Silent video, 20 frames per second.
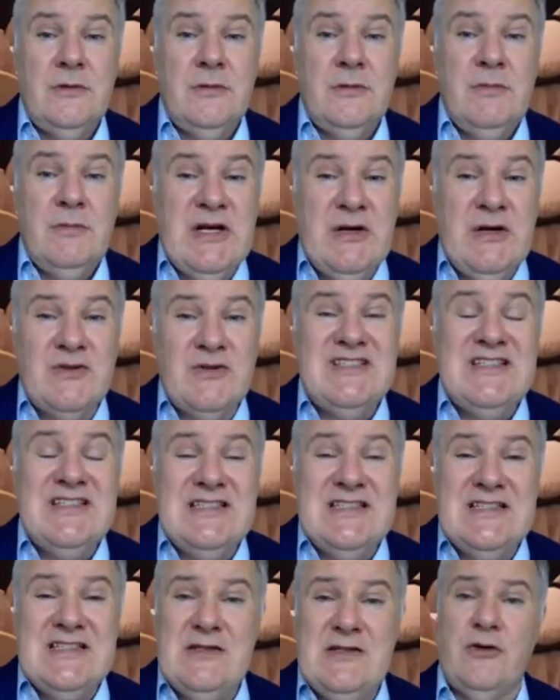because
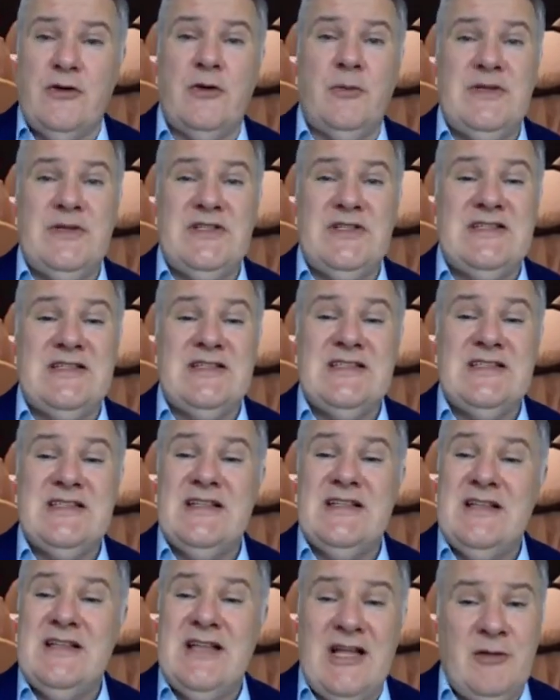this is your business,
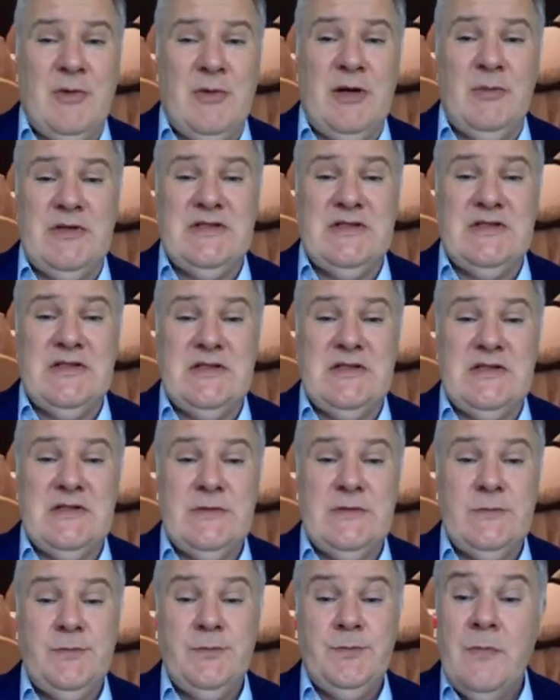not my business.
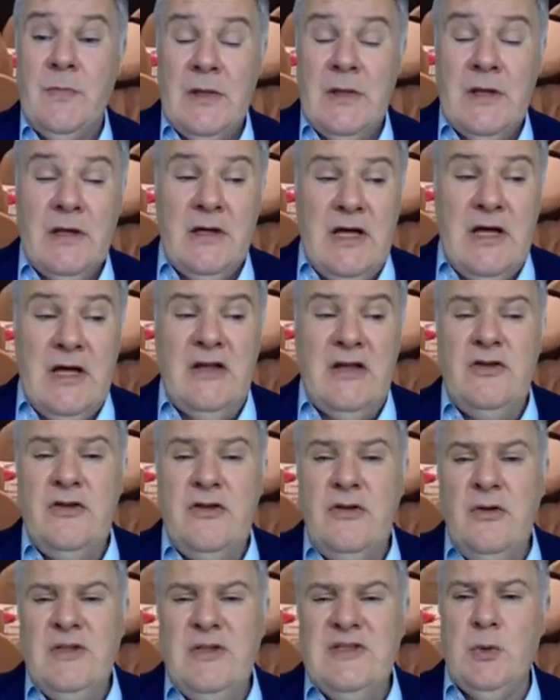And
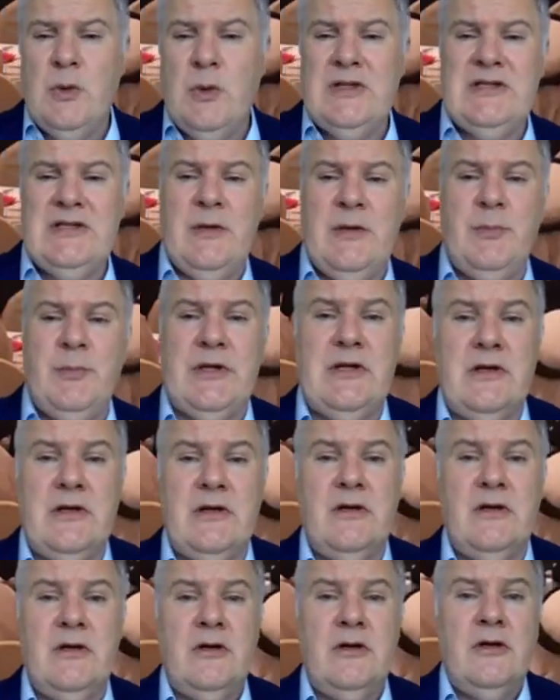it's what's
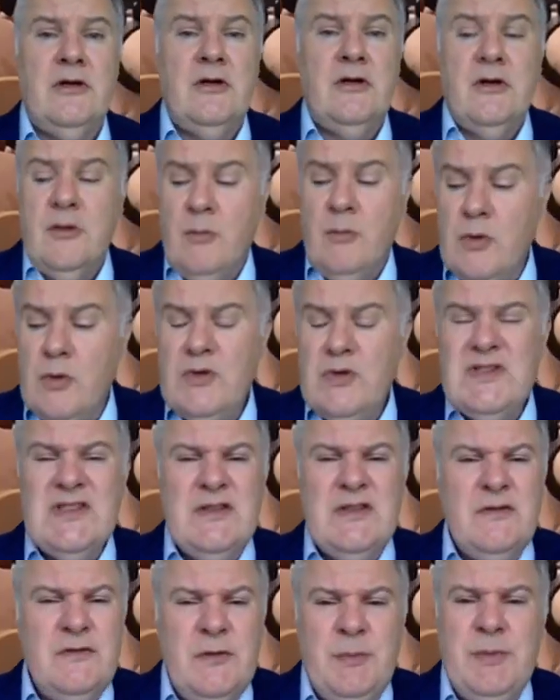happening. Most
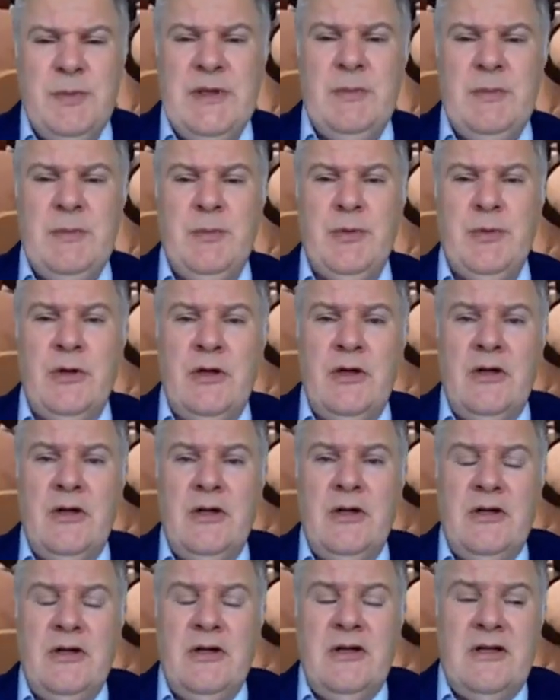of the people
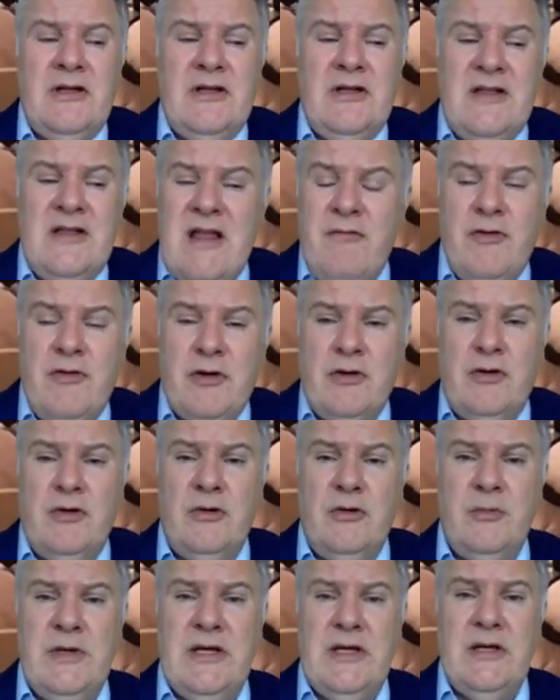never
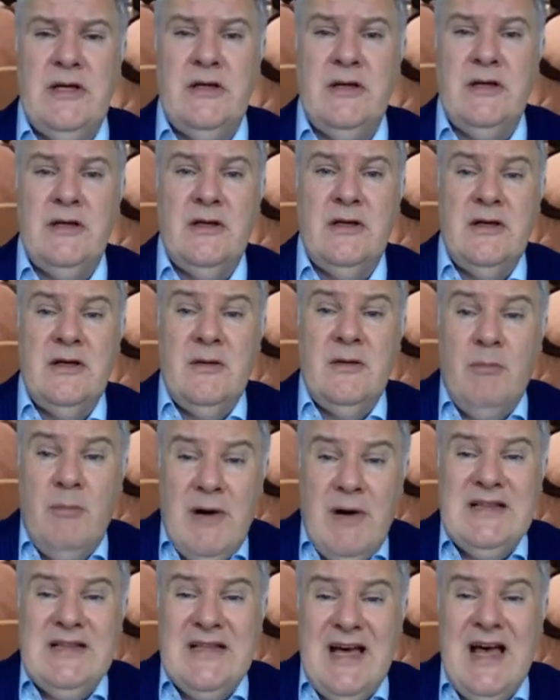call me,
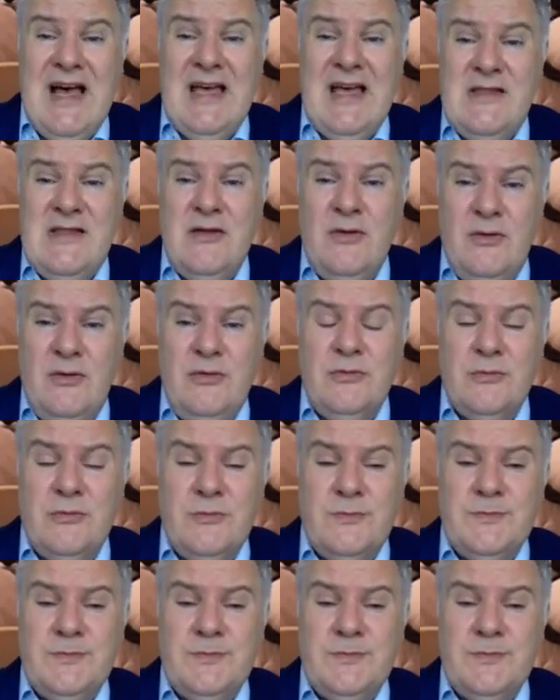but I know